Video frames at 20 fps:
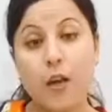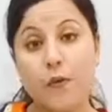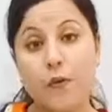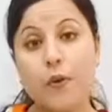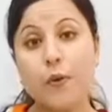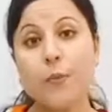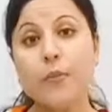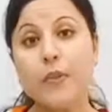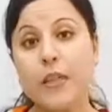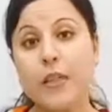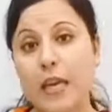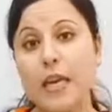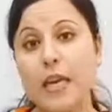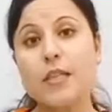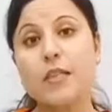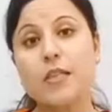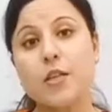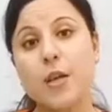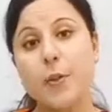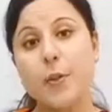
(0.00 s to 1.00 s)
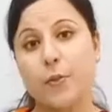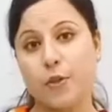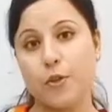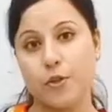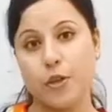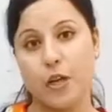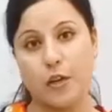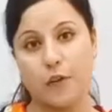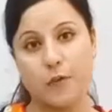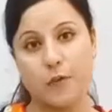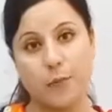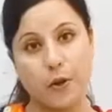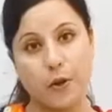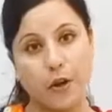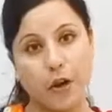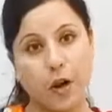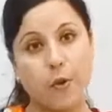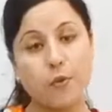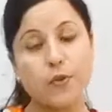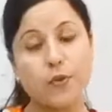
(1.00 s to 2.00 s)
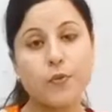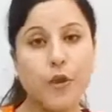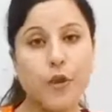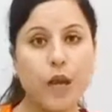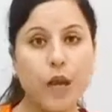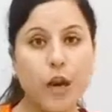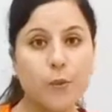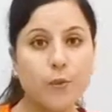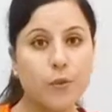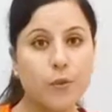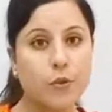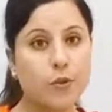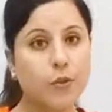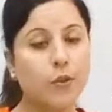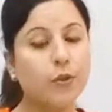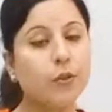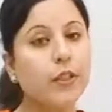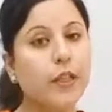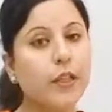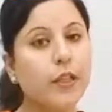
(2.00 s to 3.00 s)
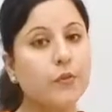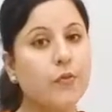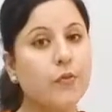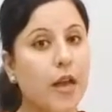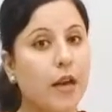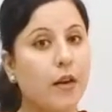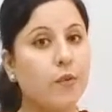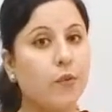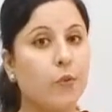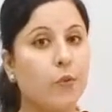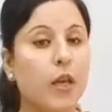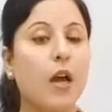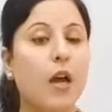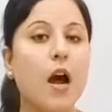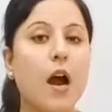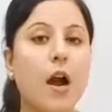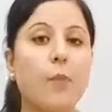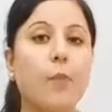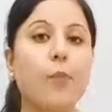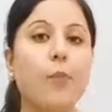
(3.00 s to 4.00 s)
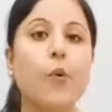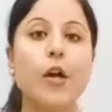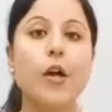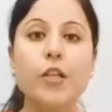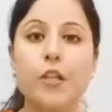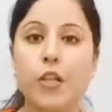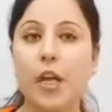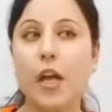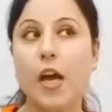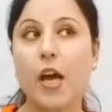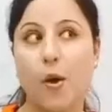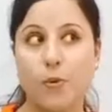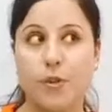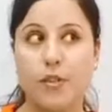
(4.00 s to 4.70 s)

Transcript: From these demonstrative pronouns, we come to know that when we are pointing out